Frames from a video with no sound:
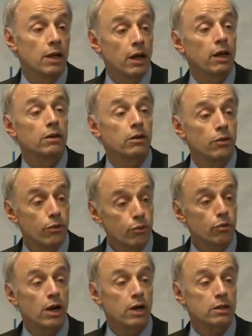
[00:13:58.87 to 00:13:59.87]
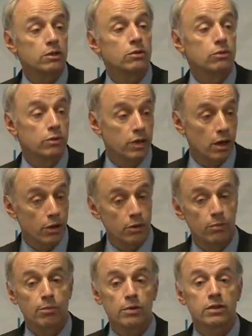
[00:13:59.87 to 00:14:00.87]
and through us to the other
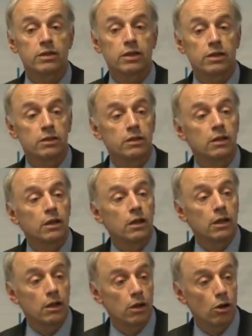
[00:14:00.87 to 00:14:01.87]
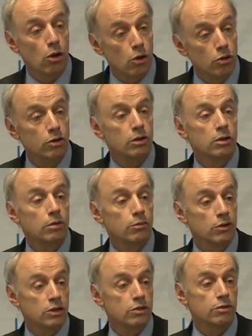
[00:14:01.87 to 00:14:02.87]
member states their own
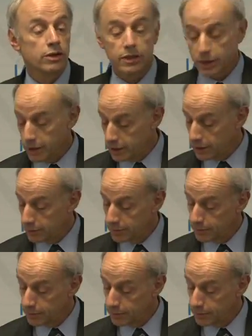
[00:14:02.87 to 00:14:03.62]
monitoring data.